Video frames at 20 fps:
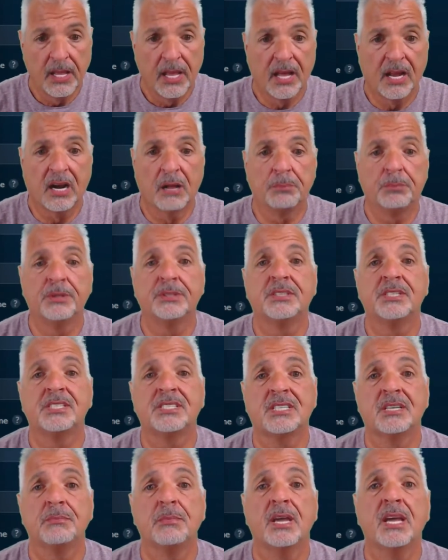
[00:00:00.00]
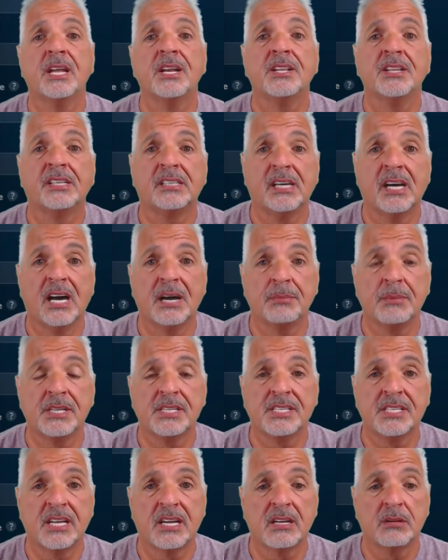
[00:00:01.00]
And I'll put this command in the
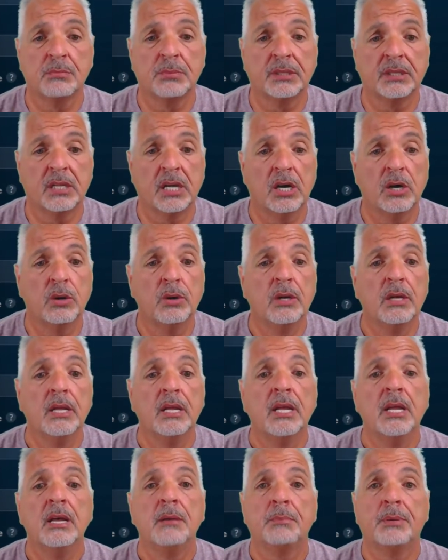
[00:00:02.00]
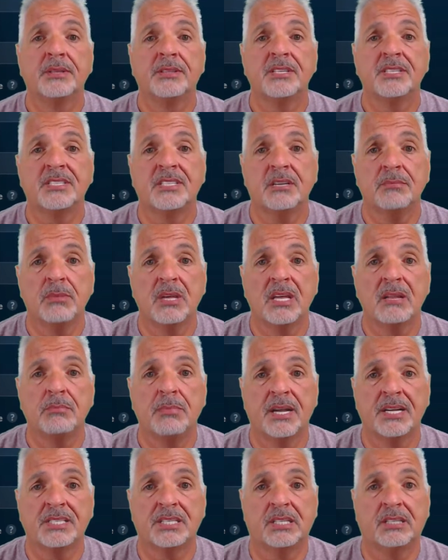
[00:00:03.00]
comments down below. But this command
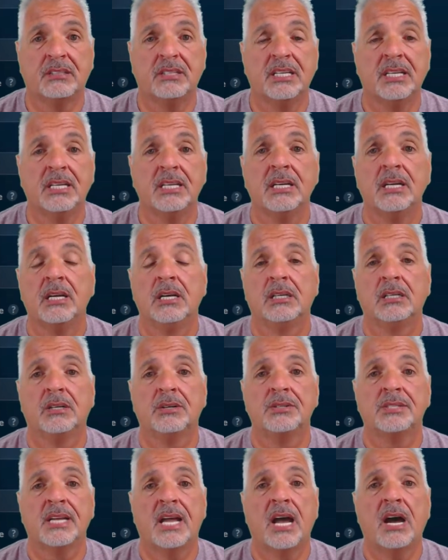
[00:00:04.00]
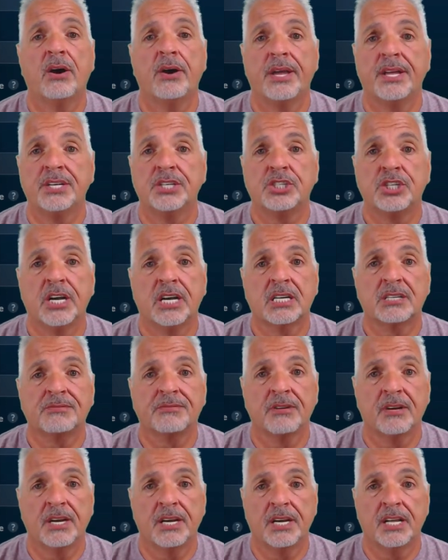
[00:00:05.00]
basically goes out and checks
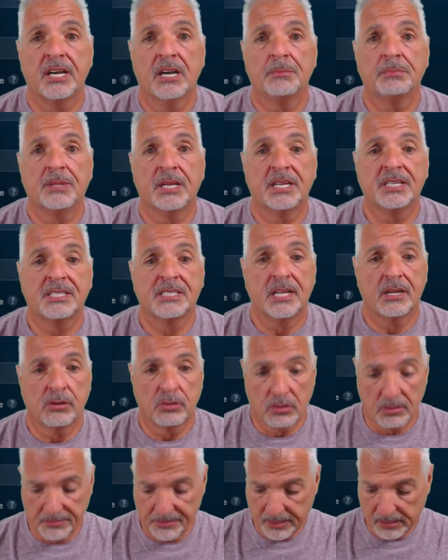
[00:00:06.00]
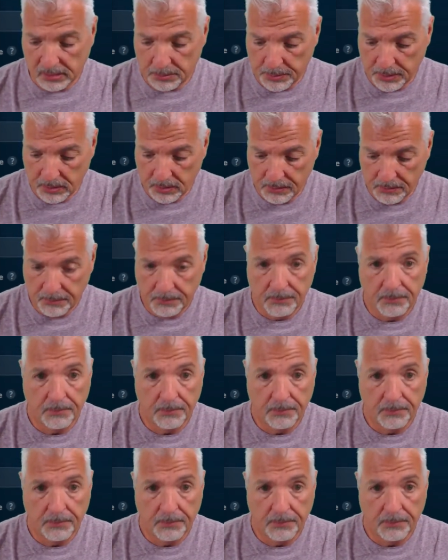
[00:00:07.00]
for any updates that are available.